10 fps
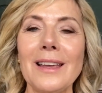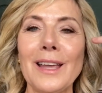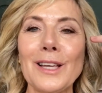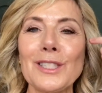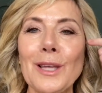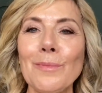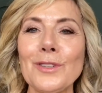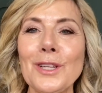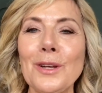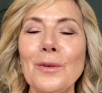
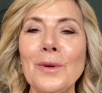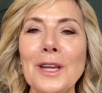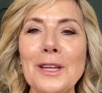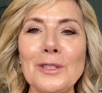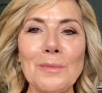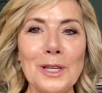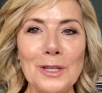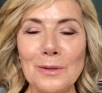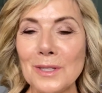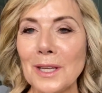except we're going to be
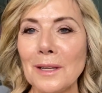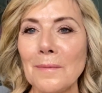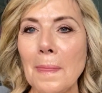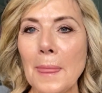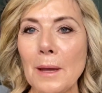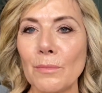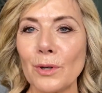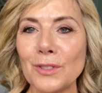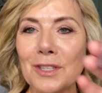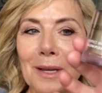using
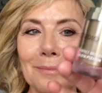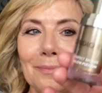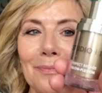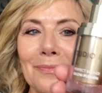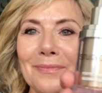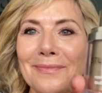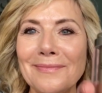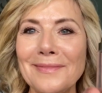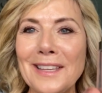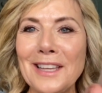bronzer.
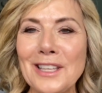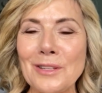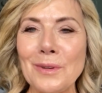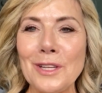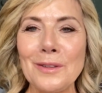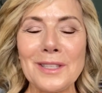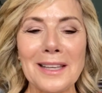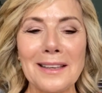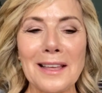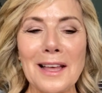So we're
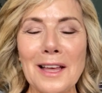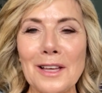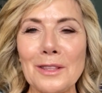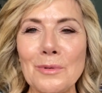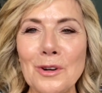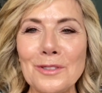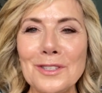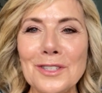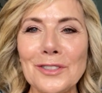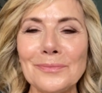using the
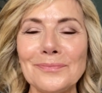bronze.